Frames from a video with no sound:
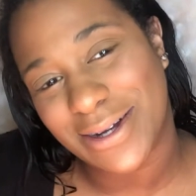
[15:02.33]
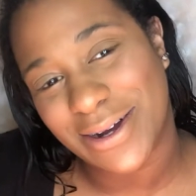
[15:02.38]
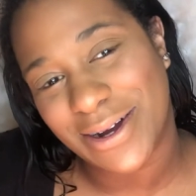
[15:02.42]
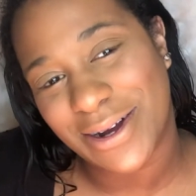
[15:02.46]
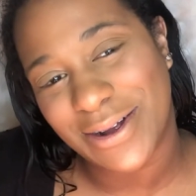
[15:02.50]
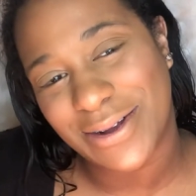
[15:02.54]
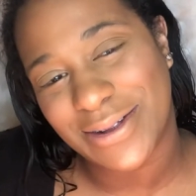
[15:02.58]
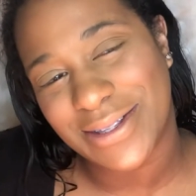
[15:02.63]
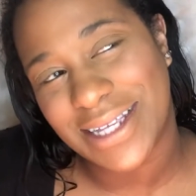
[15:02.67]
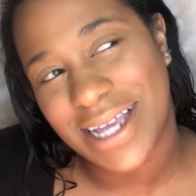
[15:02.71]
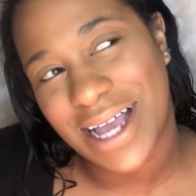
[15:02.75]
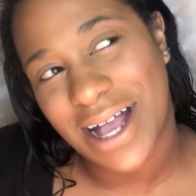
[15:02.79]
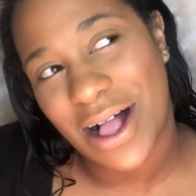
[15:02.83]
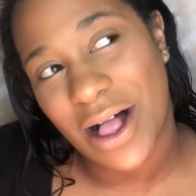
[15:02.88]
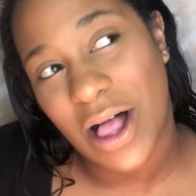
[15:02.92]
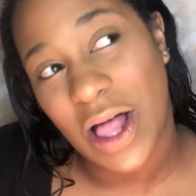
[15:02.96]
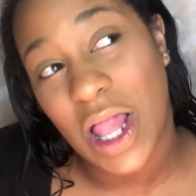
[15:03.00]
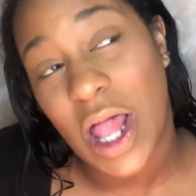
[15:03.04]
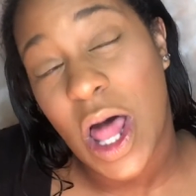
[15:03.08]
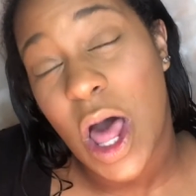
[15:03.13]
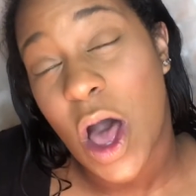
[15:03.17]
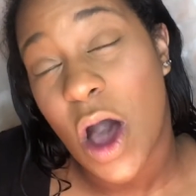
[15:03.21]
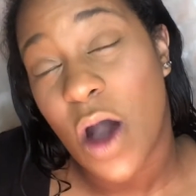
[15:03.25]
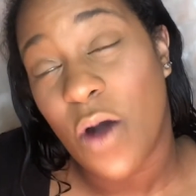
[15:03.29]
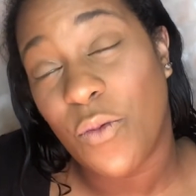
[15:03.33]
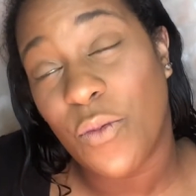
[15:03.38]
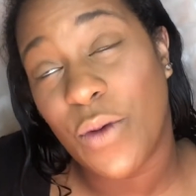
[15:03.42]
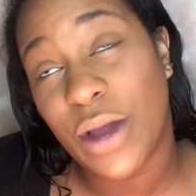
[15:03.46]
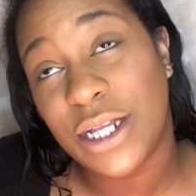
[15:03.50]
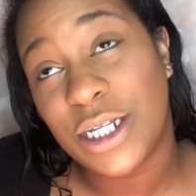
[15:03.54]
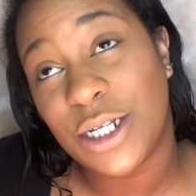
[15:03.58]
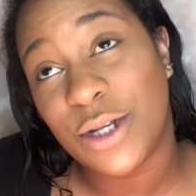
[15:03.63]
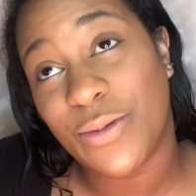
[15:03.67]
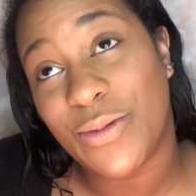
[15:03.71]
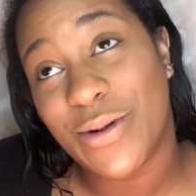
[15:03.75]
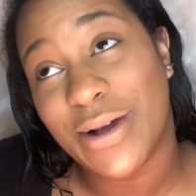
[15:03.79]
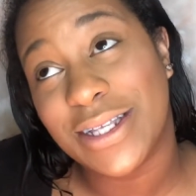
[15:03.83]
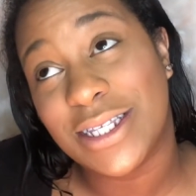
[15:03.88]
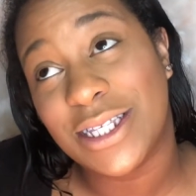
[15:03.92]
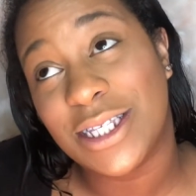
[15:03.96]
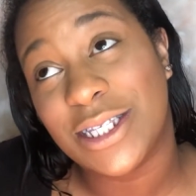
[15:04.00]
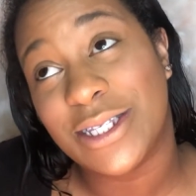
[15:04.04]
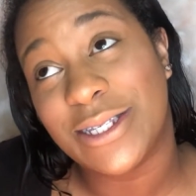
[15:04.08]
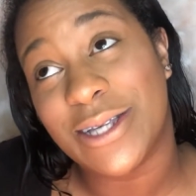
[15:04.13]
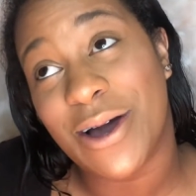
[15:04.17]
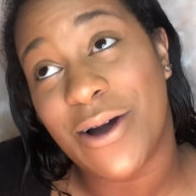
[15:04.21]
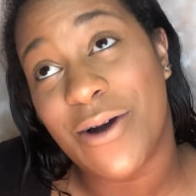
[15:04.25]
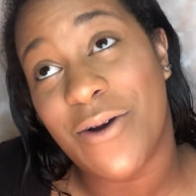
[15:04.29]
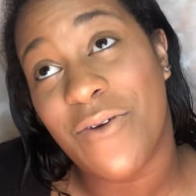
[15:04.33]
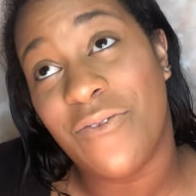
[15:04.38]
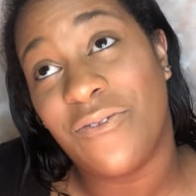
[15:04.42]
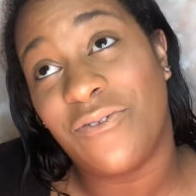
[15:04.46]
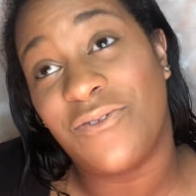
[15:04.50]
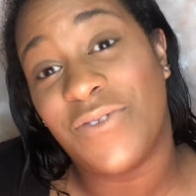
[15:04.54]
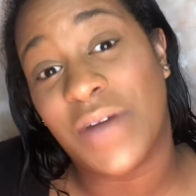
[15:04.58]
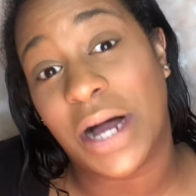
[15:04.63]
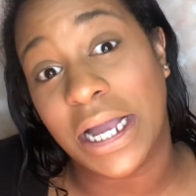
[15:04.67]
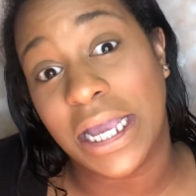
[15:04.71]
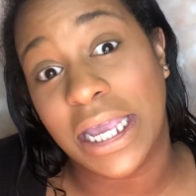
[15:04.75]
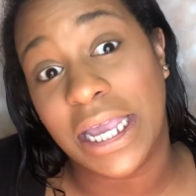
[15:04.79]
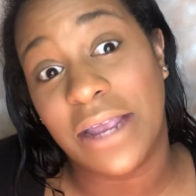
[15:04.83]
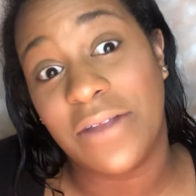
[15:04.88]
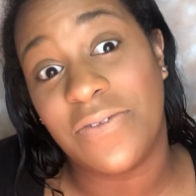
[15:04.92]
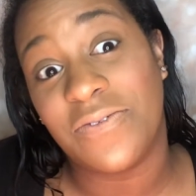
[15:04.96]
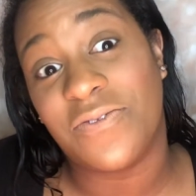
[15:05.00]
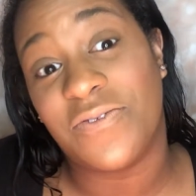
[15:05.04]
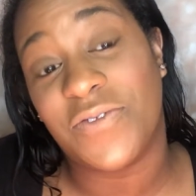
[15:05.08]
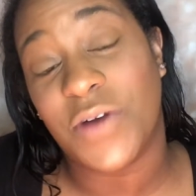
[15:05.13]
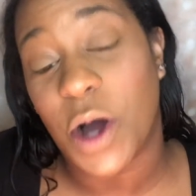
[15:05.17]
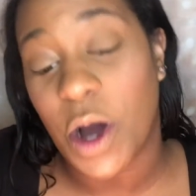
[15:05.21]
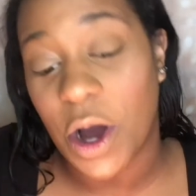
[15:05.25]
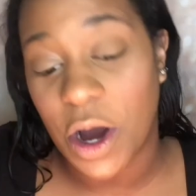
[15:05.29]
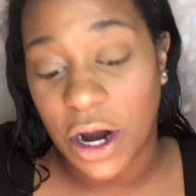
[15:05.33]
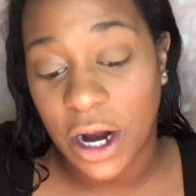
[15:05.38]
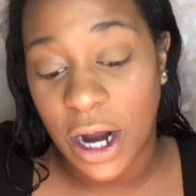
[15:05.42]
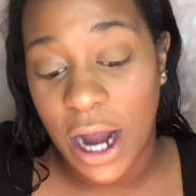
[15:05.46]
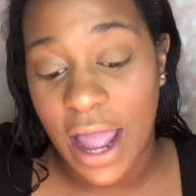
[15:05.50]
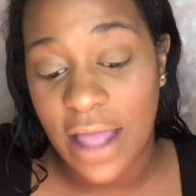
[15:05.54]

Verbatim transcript: to our hotel, which was so fucking far.